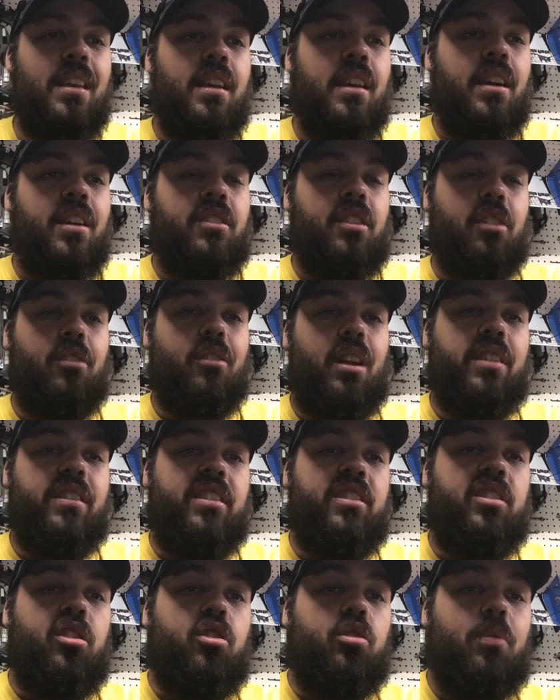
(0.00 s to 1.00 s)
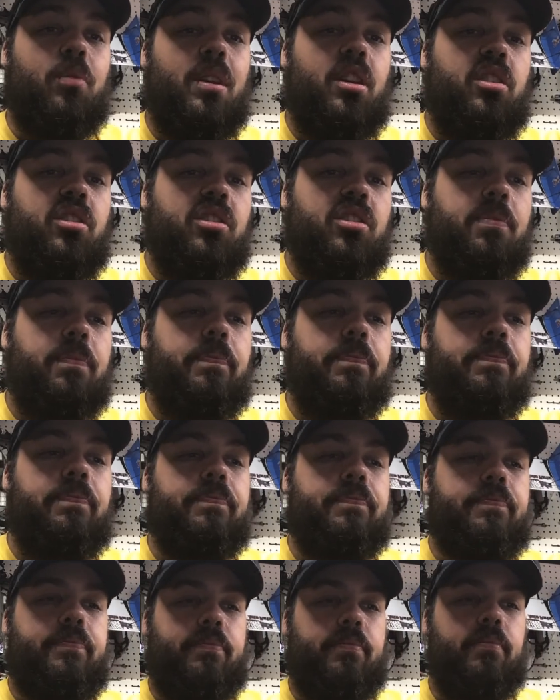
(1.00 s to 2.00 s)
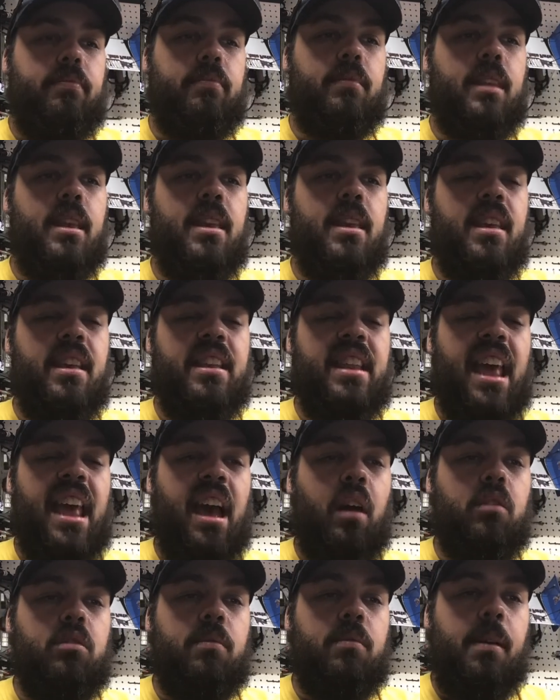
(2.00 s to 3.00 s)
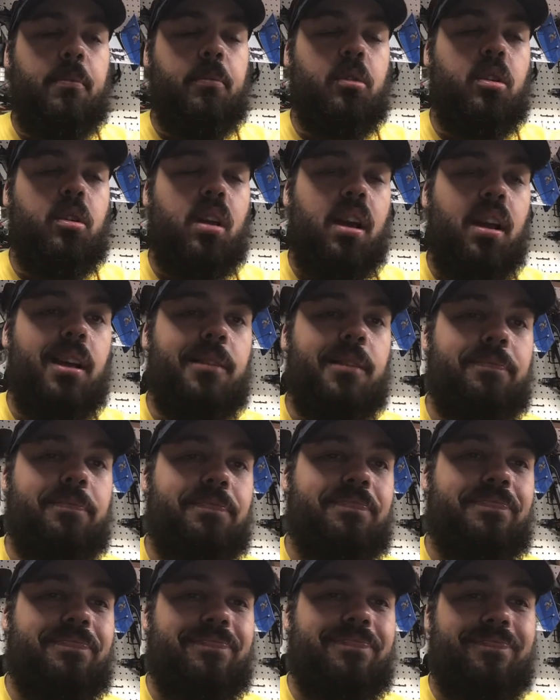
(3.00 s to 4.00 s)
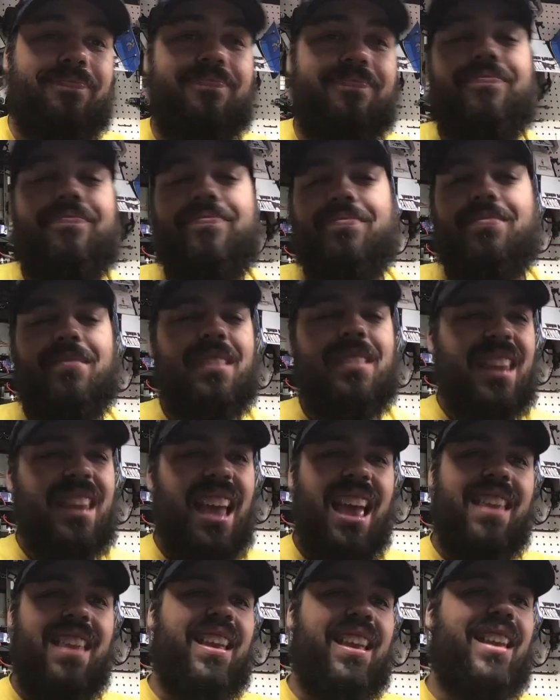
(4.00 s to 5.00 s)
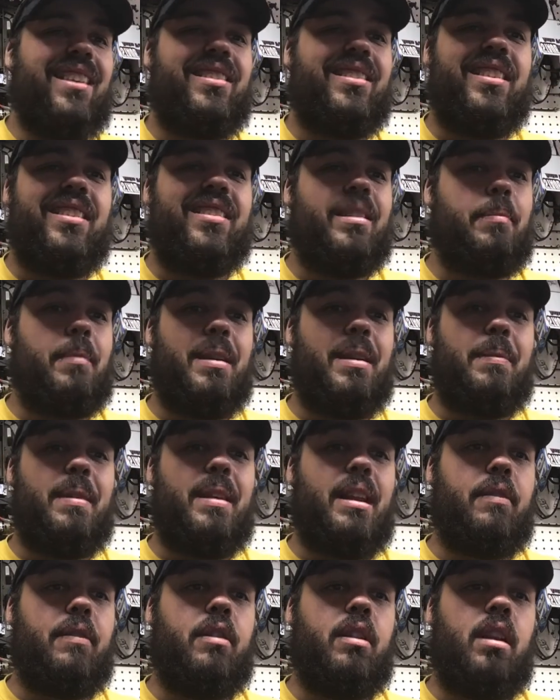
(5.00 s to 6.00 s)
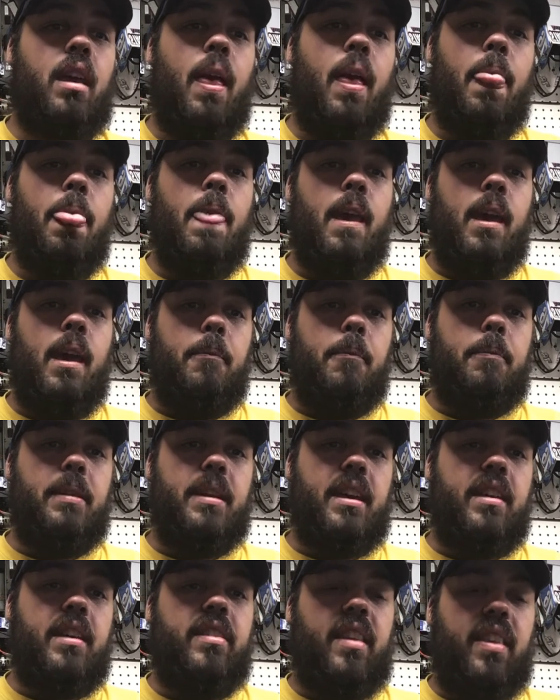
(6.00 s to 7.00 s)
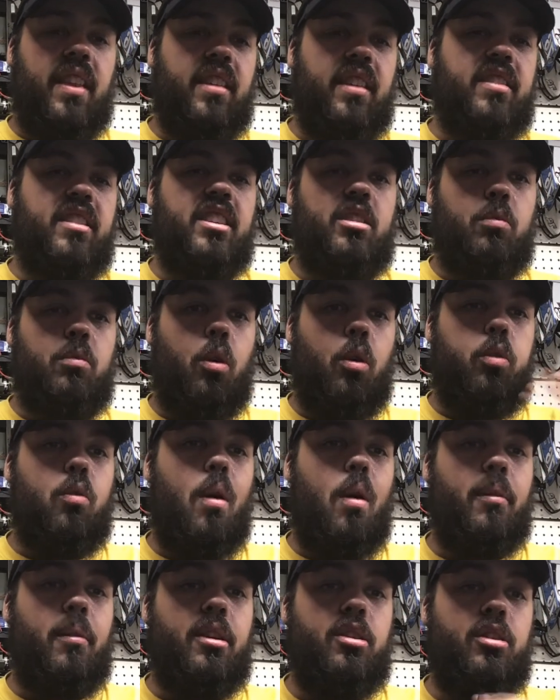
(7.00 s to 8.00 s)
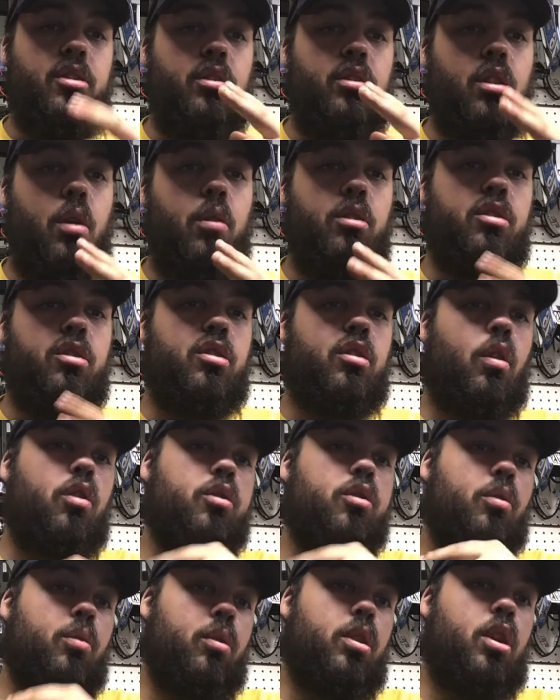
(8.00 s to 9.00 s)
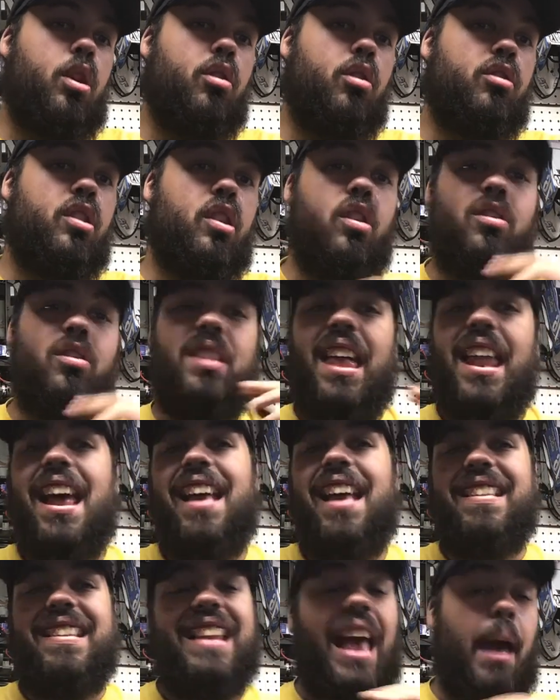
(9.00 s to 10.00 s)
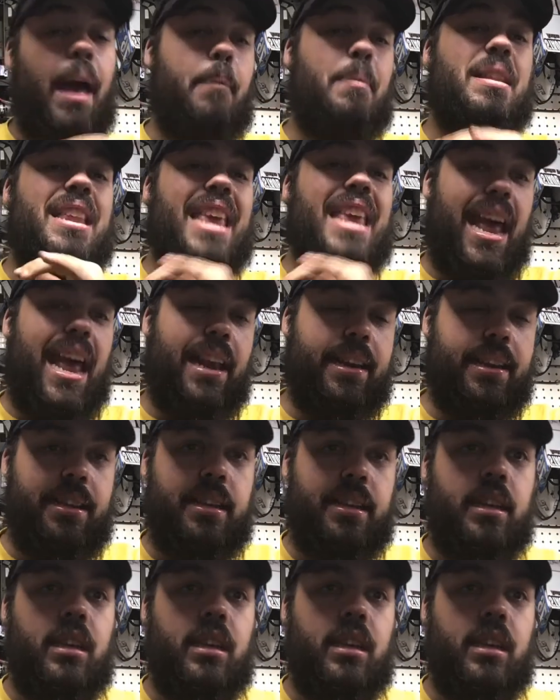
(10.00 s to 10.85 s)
So congratulations to those winners. Now remember, um, at the end of the season it may be different because at the end of the season we'll throw out your two lowest results or no shows. That hasn't happened yet.